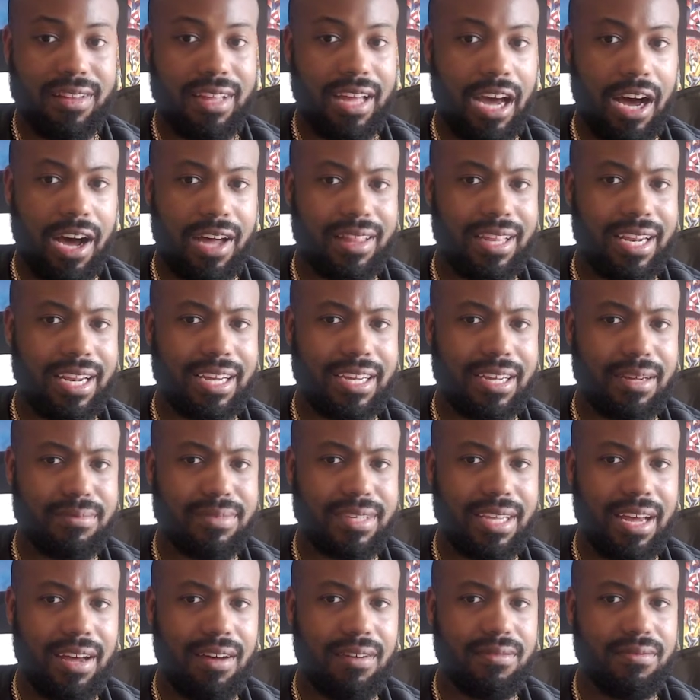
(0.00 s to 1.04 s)
I think it comes
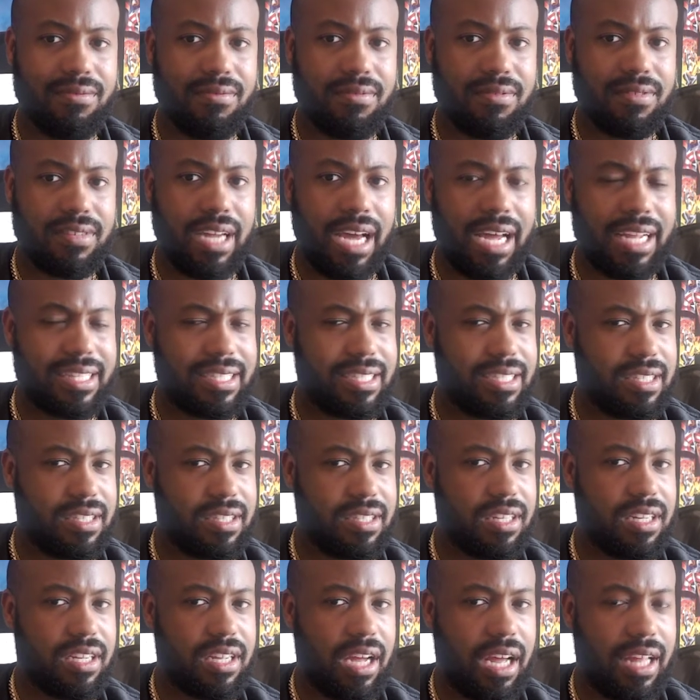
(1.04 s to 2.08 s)
out,
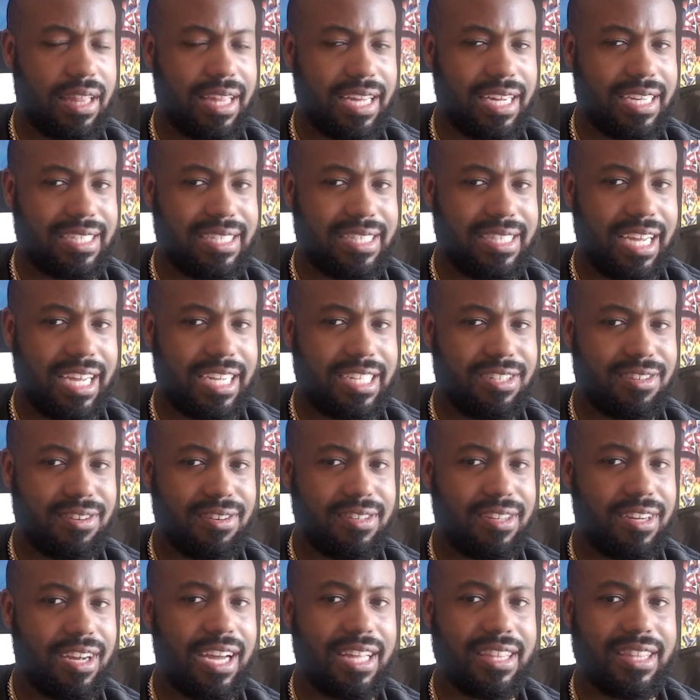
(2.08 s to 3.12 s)
I think it's next year or
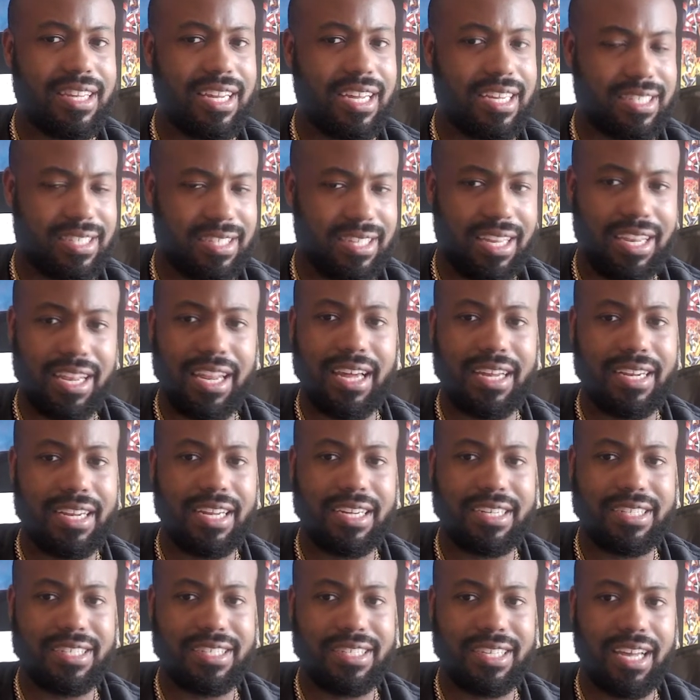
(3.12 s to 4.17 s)
year after next, something like that.
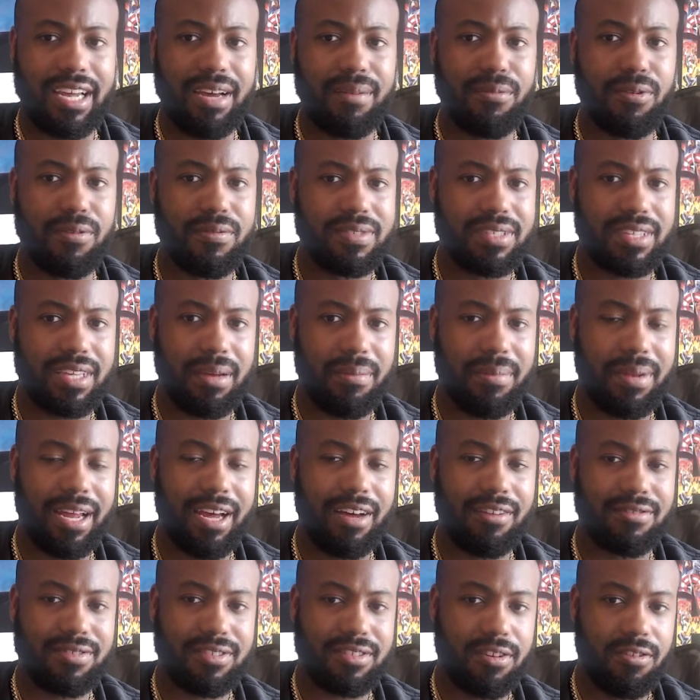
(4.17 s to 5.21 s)
Shazam movie's coming
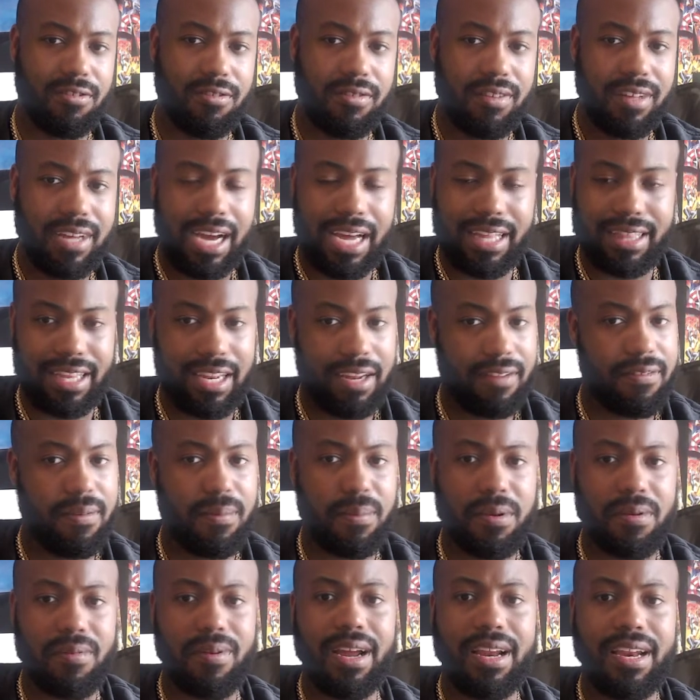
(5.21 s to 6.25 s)
out. So I think they're
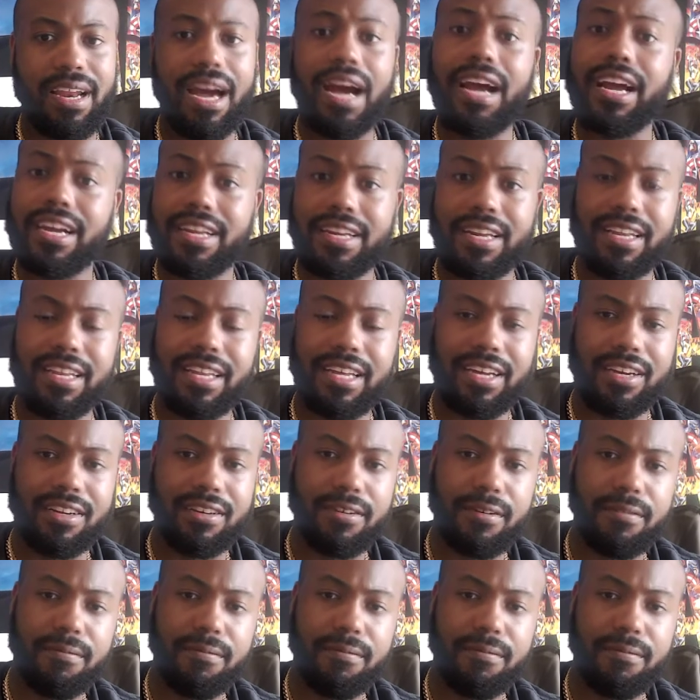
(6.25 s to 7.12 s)
filming it right now here in Atlanta.